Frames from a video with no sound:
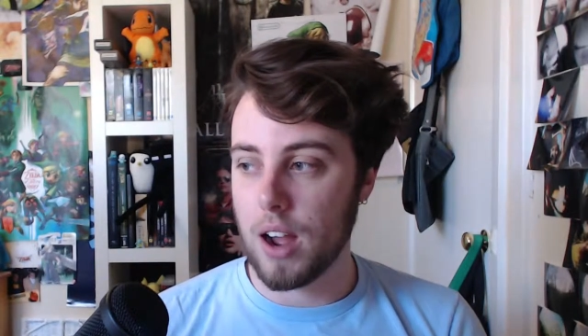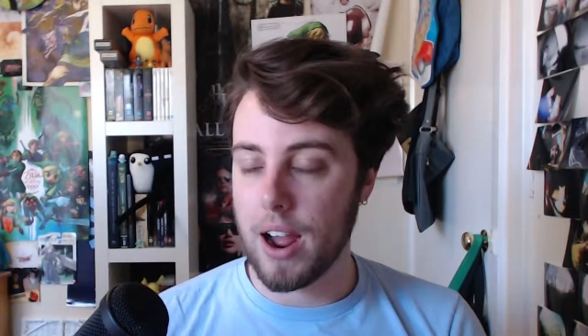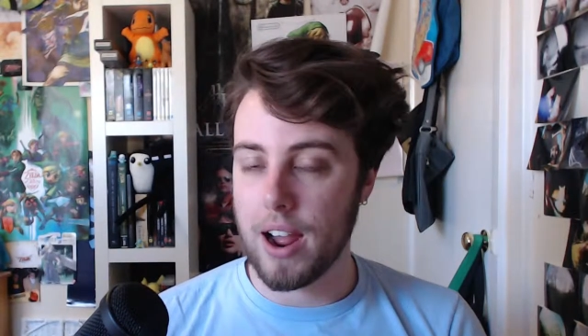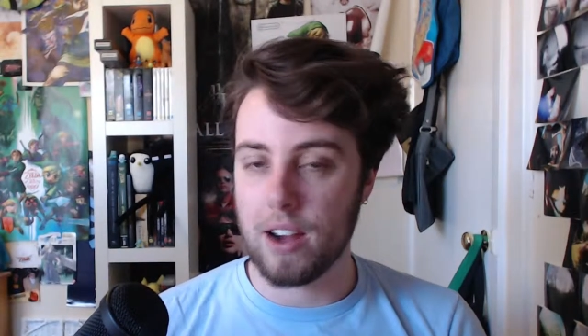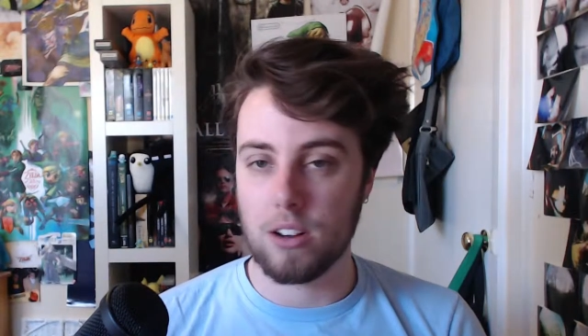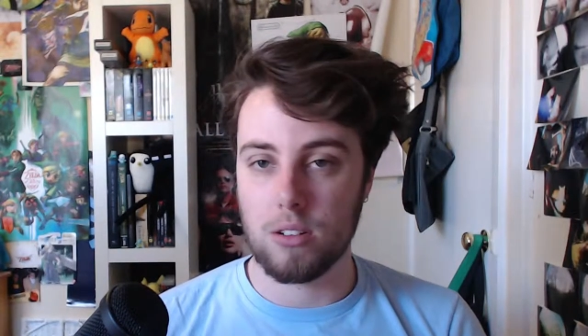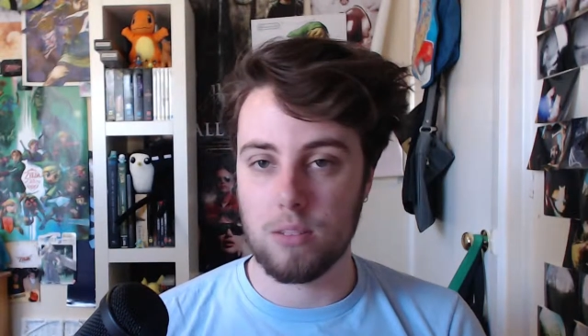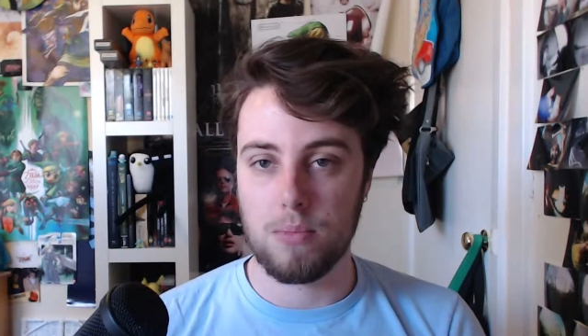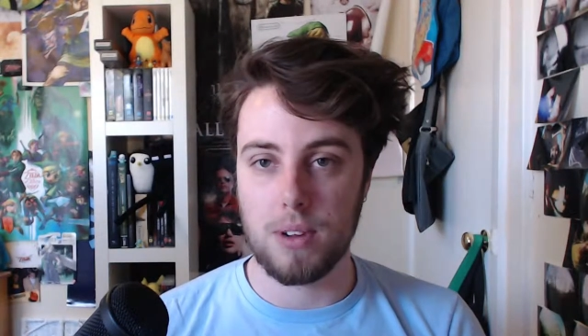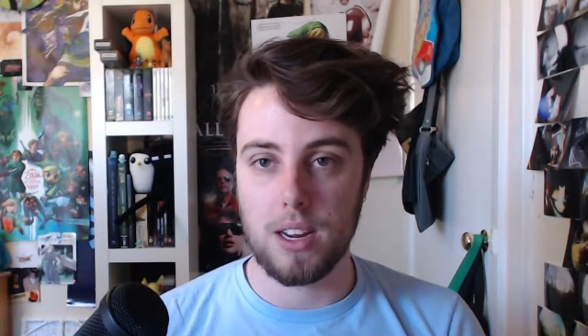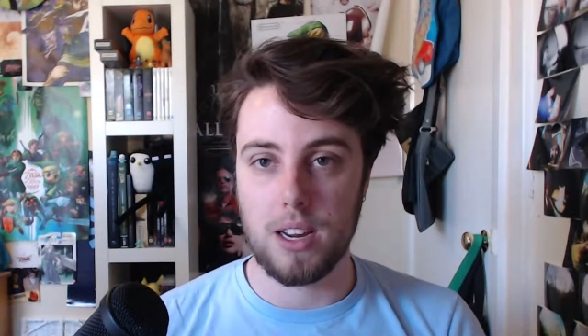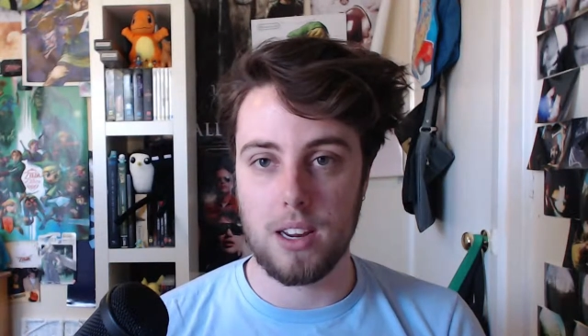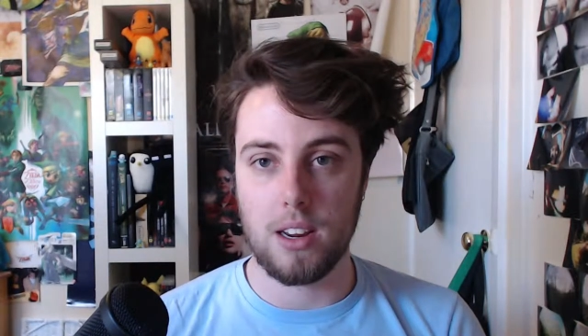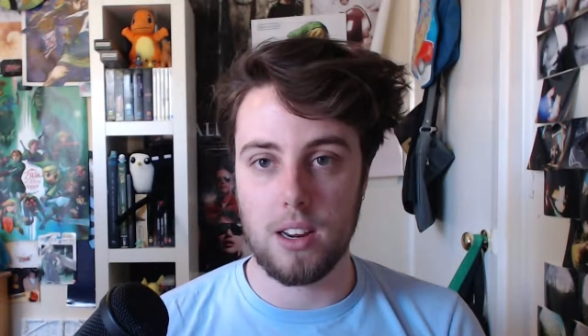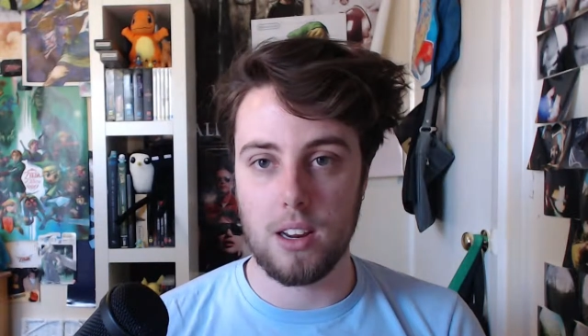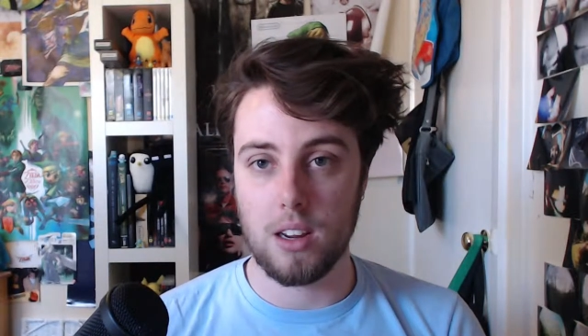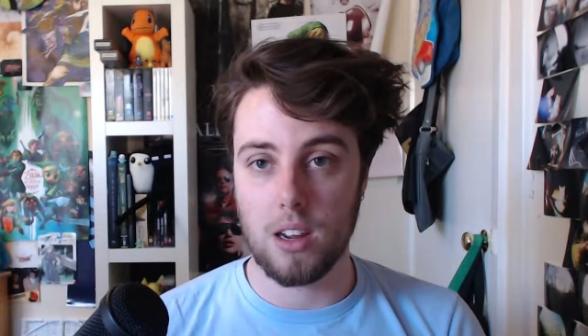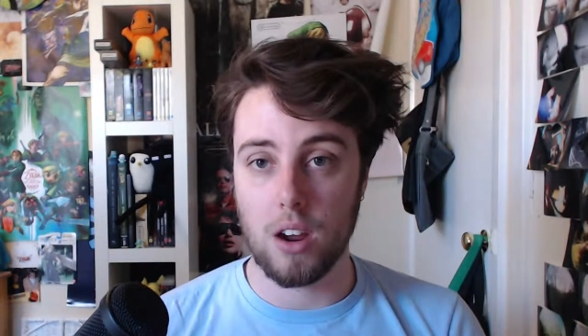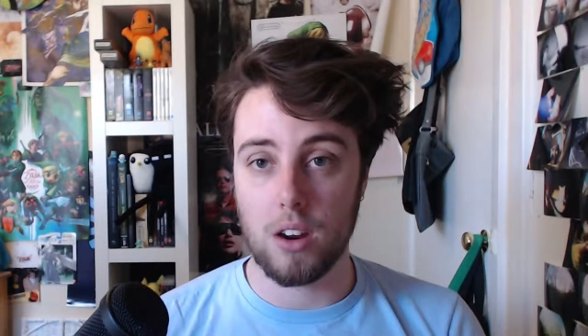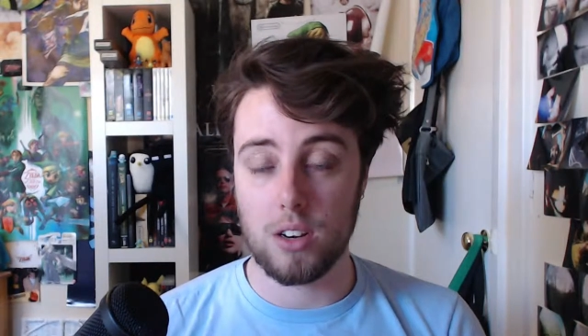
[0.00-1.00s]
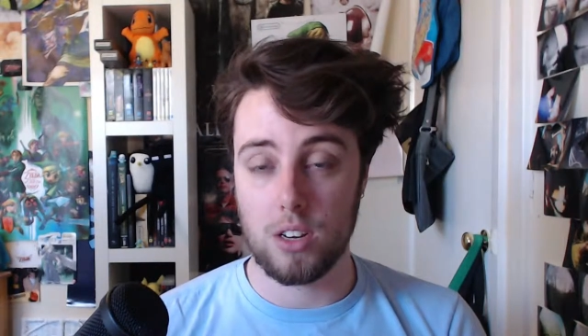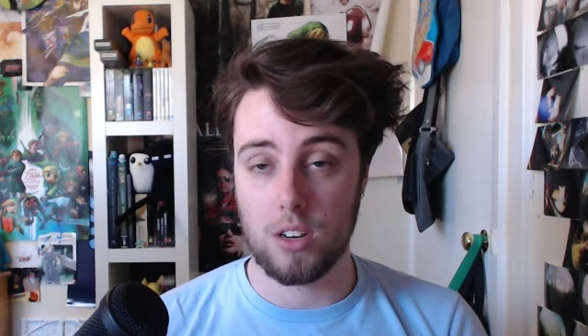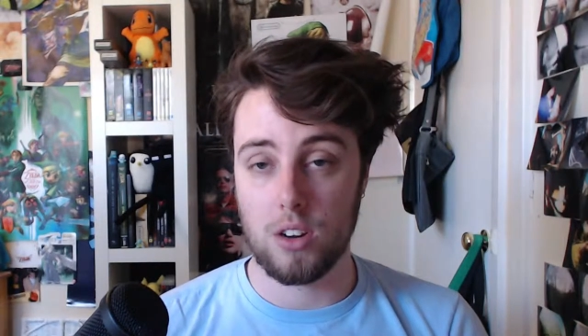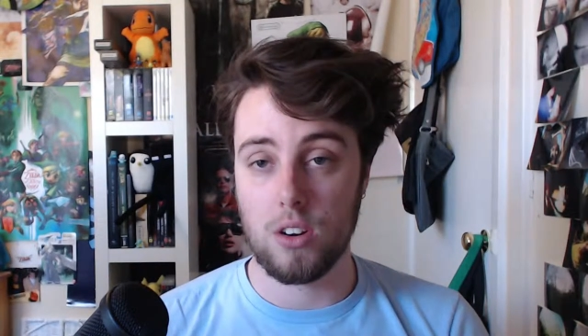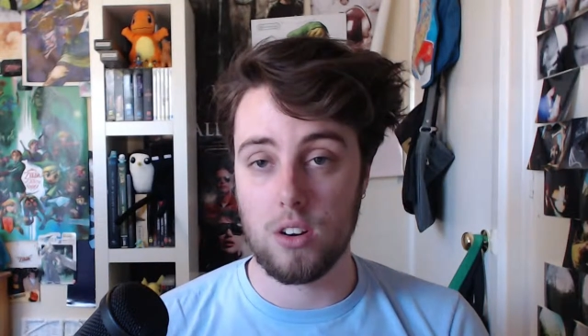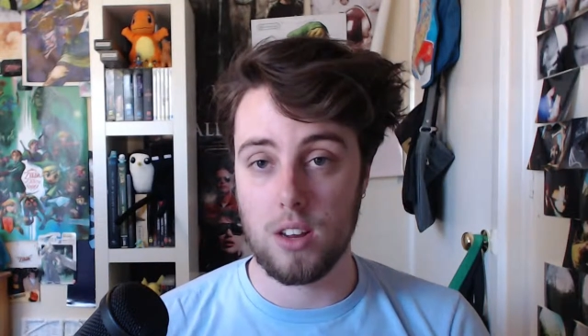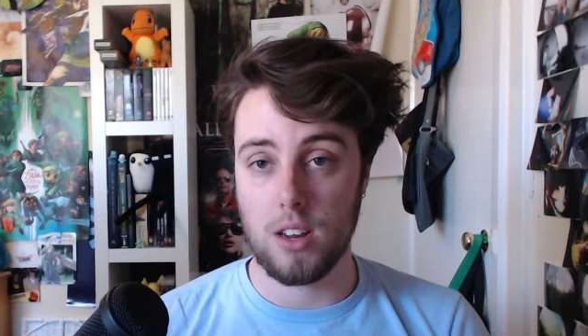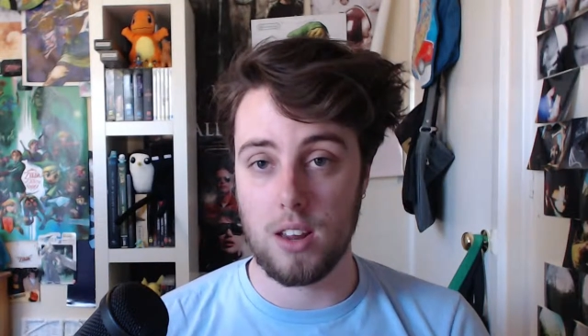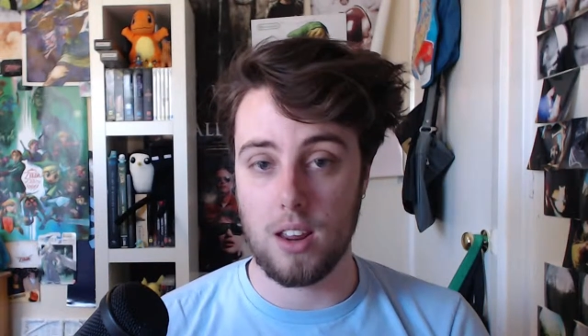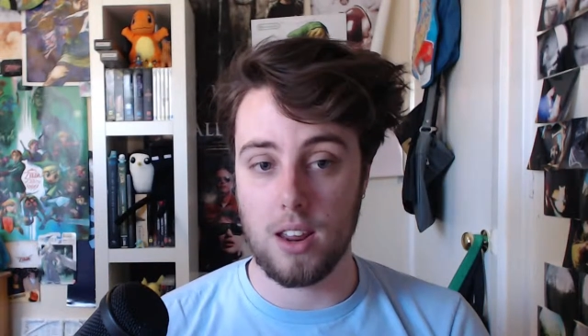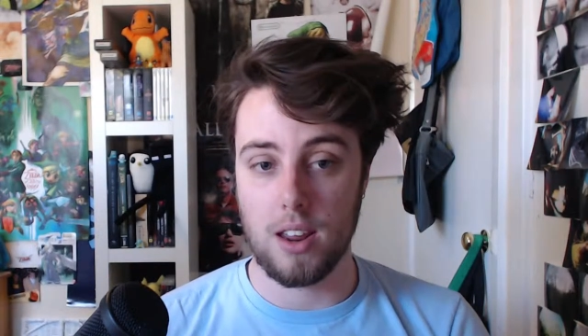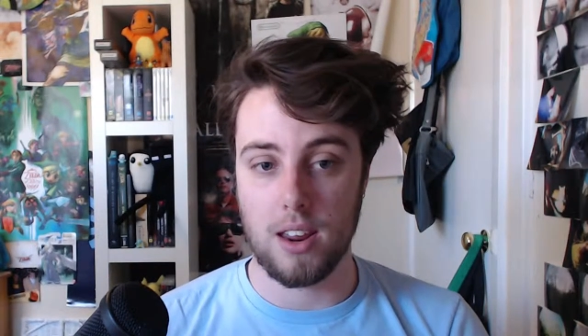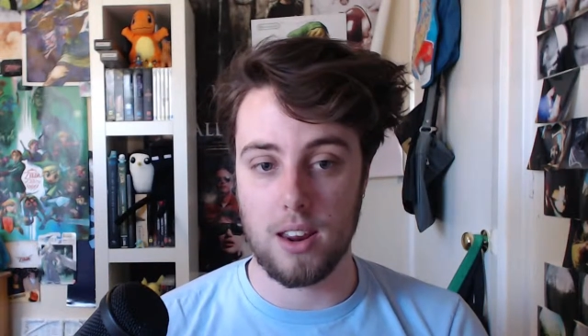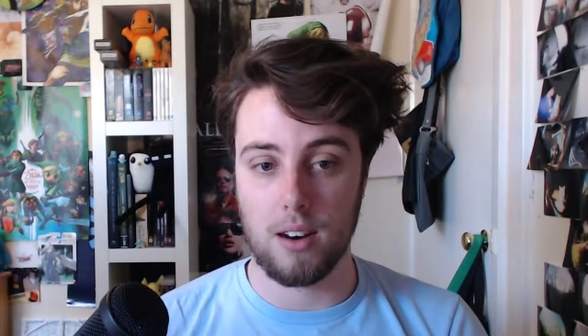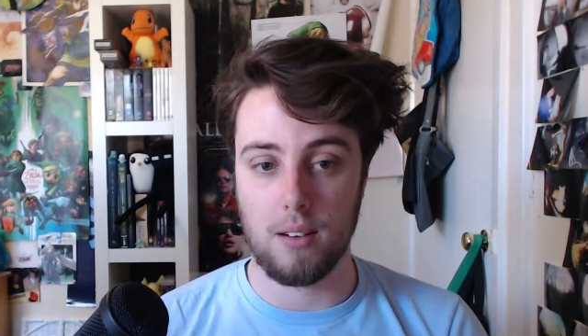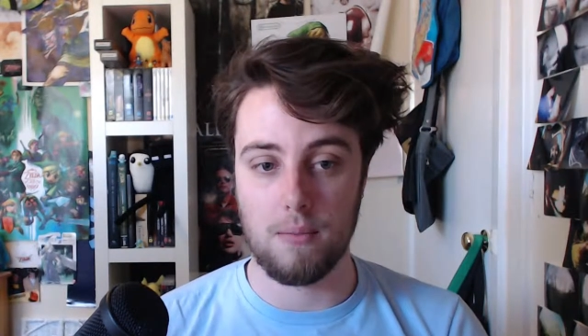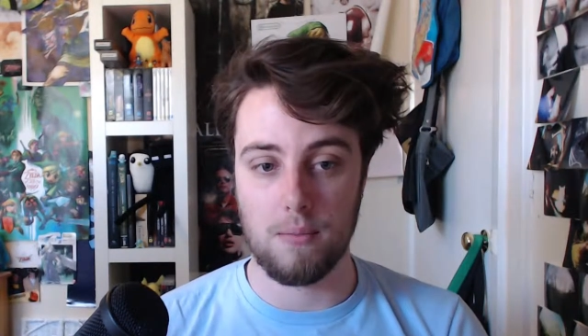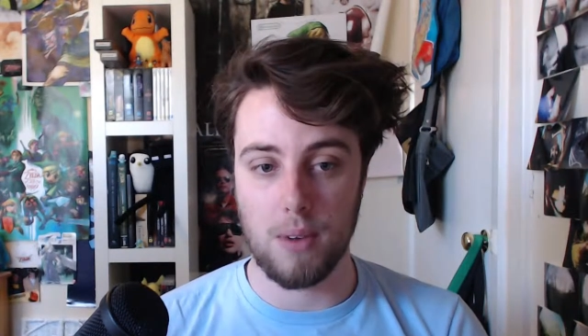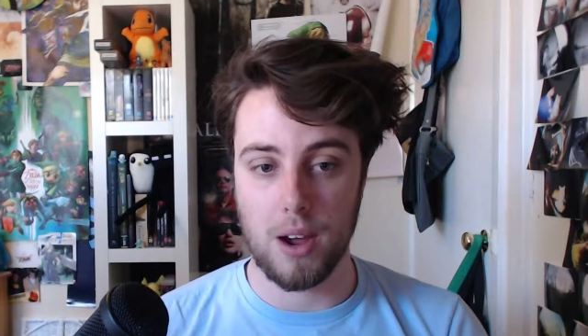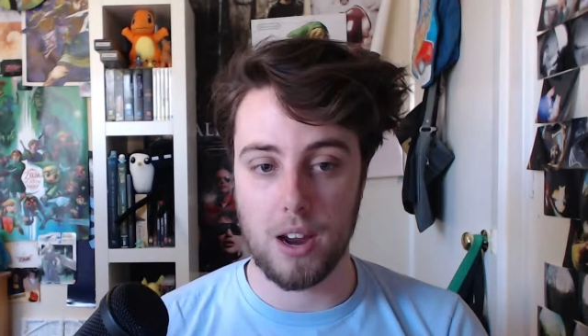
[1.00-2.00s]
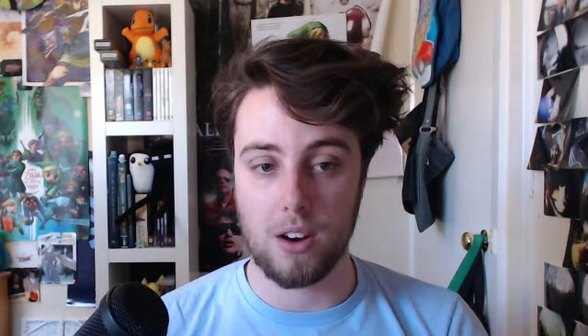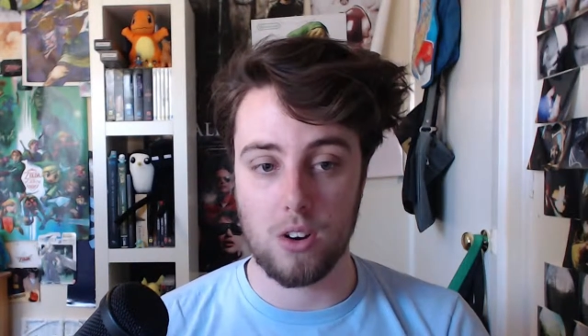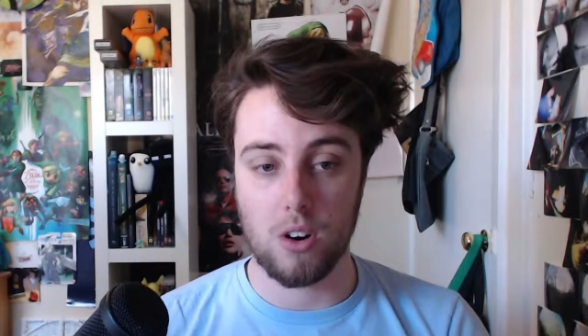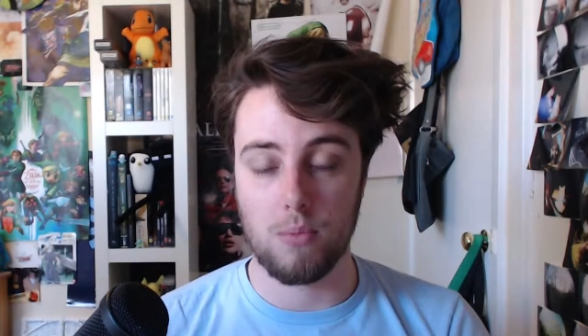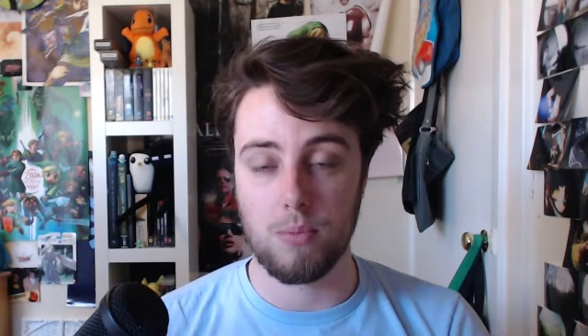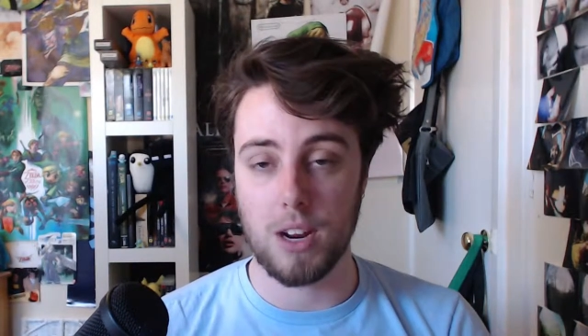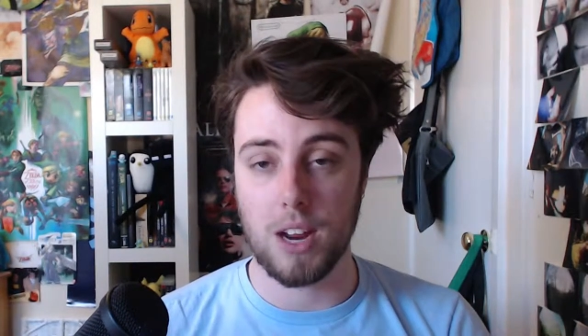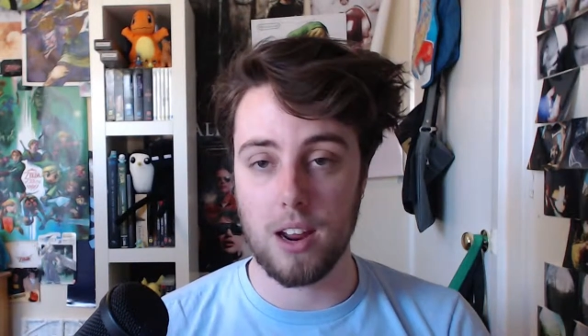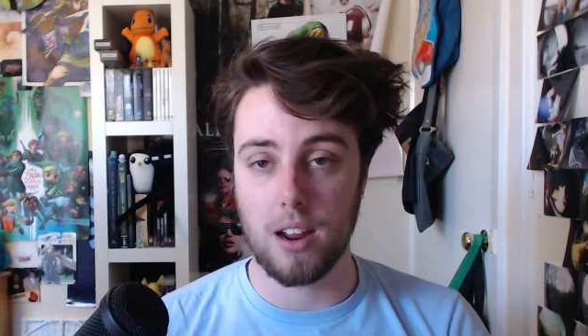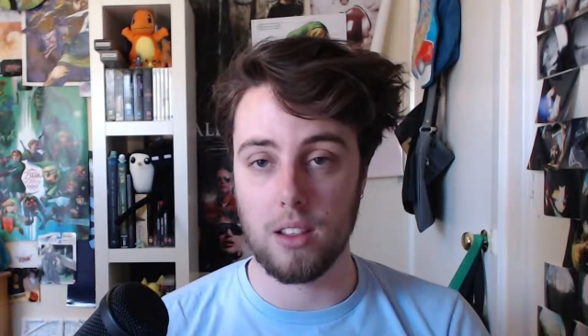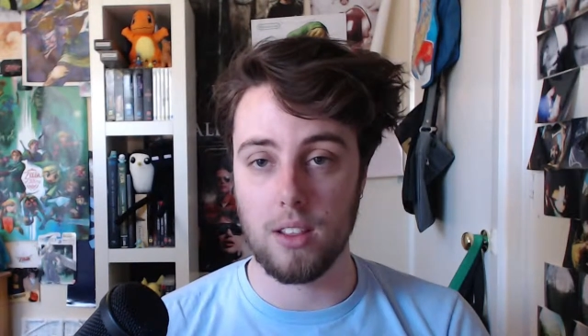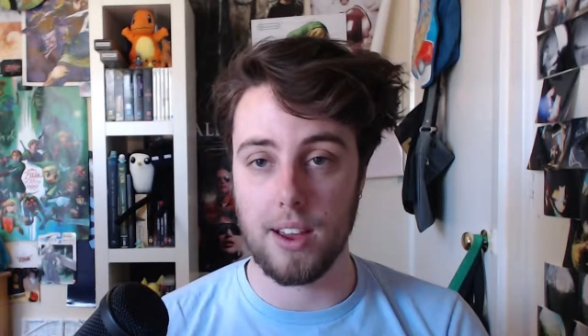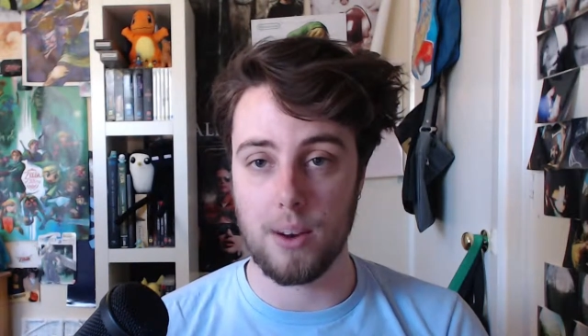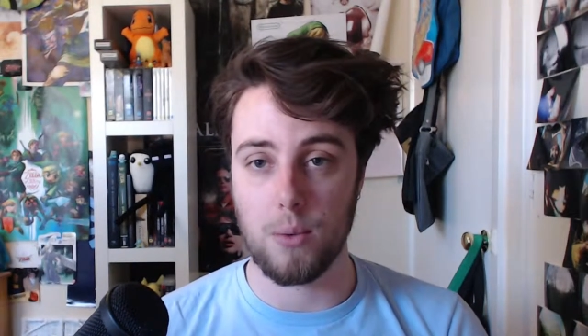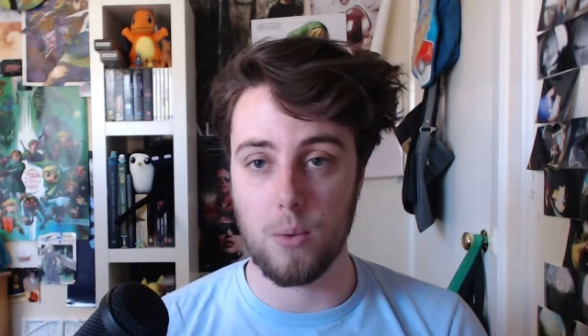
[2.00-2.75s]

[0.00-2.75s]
I will be going to uni in my hometown,